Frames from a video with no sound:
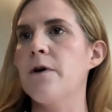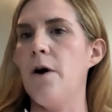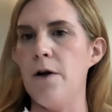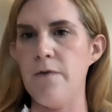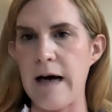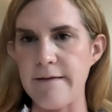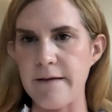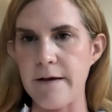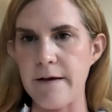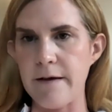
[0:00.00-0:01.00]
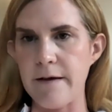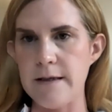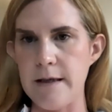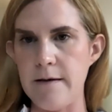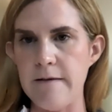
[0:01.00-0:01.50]
cardiovascular
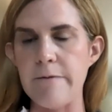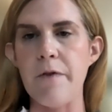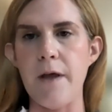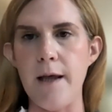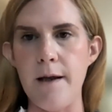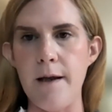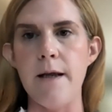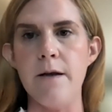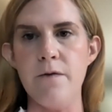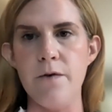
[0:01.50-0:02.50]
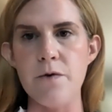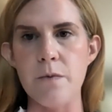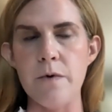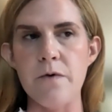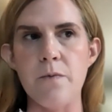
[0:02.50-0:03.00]
disease within
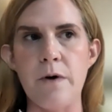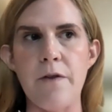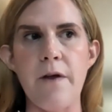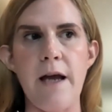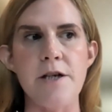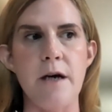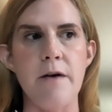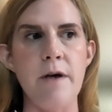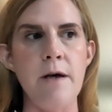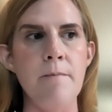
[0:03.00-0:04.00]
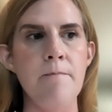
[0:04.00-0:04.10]
individuals with HIV.